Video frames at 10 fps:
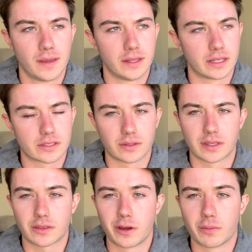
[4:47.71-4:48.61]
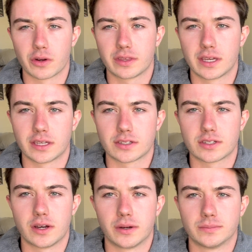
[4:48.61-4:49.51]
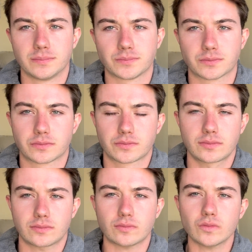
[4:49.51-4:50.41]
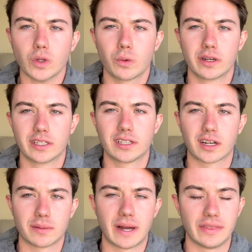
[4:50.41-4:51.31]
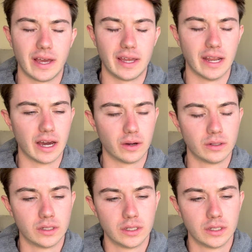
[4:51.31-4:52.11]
and that's only 3 more things, so we're going to talk about that now.